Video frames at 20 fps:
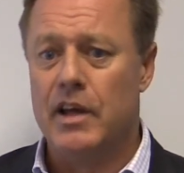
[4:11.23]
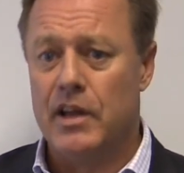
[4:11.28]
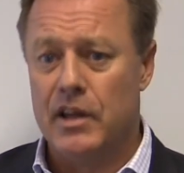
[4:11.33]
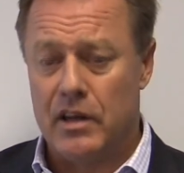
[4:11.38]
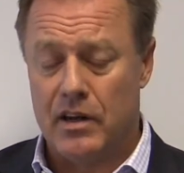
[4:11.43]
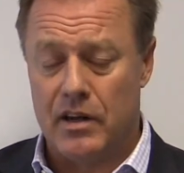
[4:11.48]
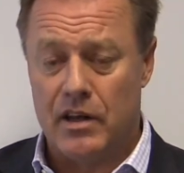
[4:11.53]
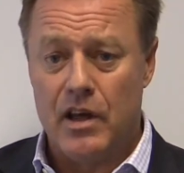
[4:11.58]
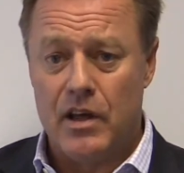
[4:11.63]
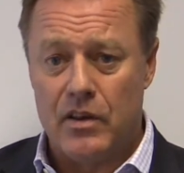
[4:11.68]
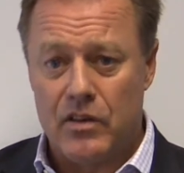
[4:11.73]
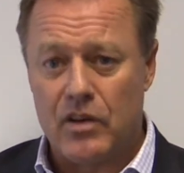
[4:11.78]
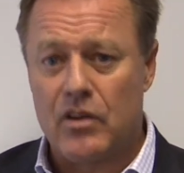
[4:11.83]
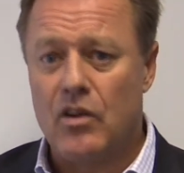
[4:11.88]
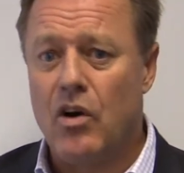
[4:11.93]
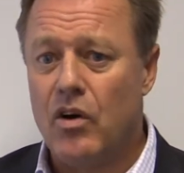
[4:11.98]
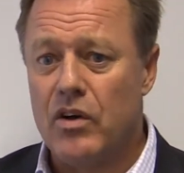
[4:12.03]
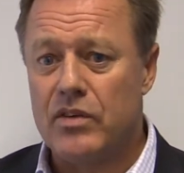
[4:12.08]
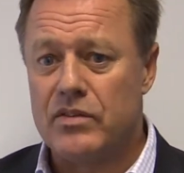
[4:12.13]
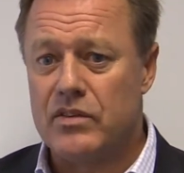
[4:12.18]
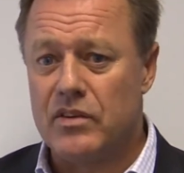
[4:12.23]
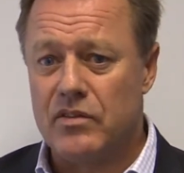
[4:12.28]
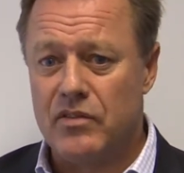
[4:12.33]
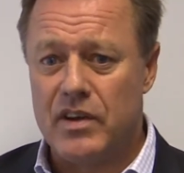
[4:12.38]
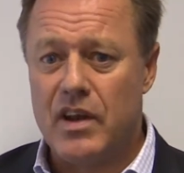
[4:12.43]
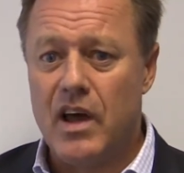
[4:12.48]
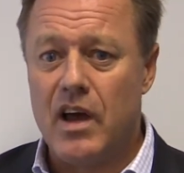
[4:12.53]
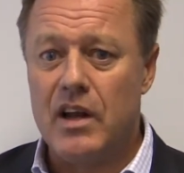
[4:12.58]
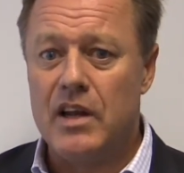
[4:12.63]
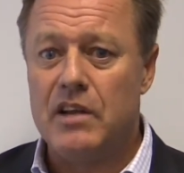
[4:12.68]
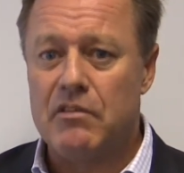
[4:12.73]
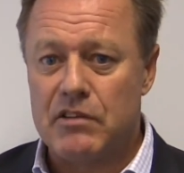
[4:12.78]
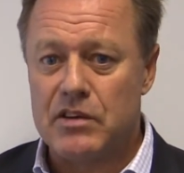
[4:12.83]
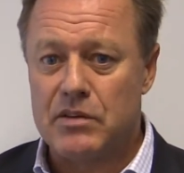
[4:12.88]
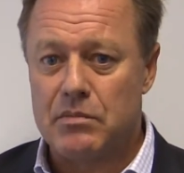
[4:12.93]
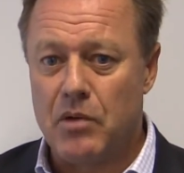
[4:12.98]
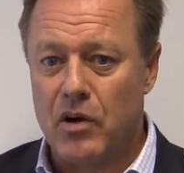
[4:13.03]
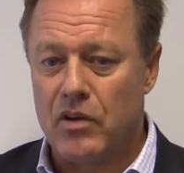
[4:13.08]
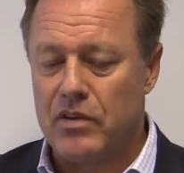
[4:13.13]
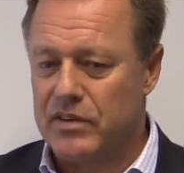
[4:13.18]
the cost of an early
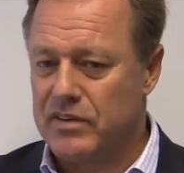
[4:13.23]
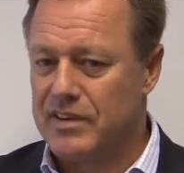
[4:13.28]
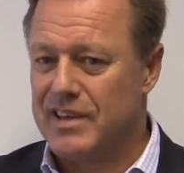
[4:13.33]
response